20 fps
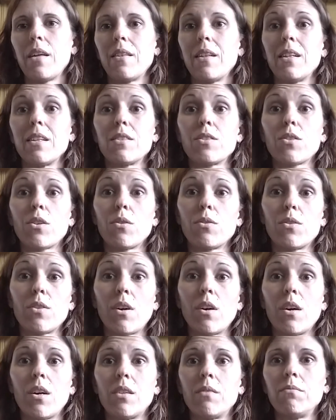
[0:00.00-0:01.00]
the list goes
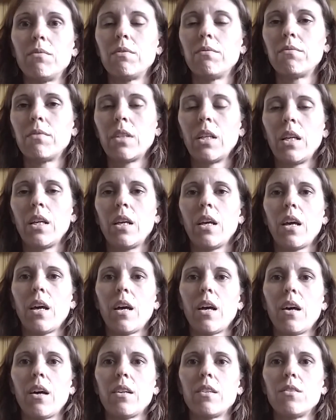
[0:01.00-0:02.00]
on,
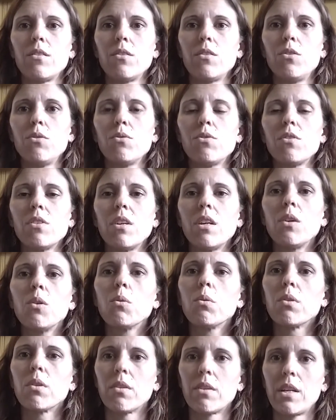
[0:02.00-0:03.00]
use
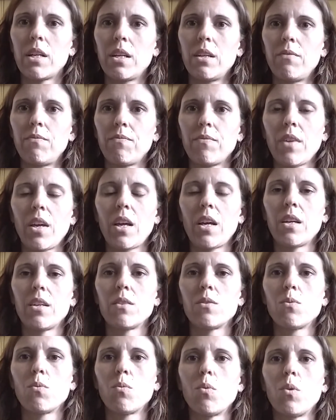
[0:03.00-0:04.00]
inquiry
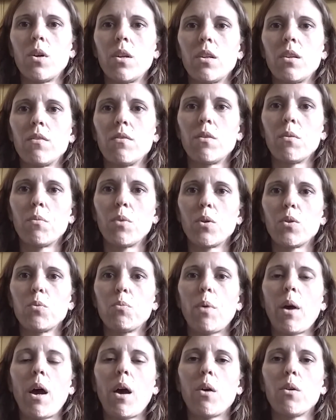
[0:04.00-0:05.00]
as one of the most
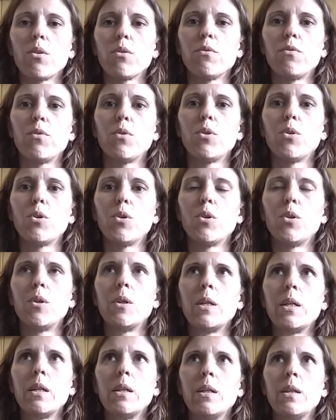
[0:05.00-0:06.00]
powerful
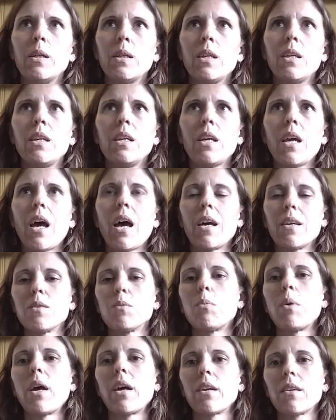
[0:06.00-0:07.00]
key
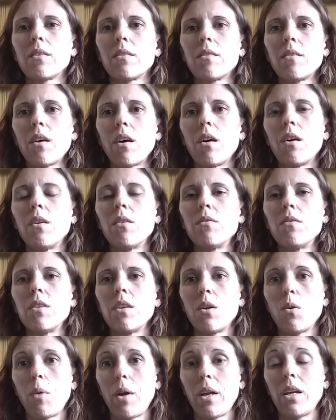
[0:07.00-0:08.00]
aspects of
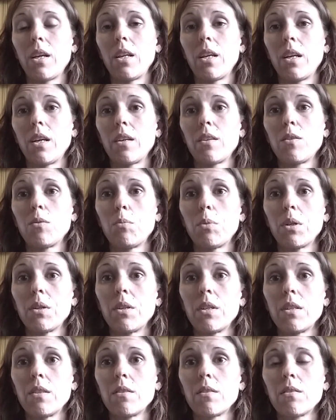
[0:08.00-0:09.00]
the awakening
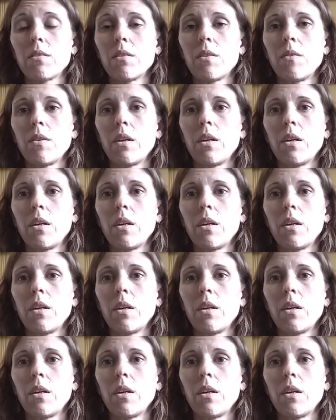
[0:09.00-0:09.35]
experience.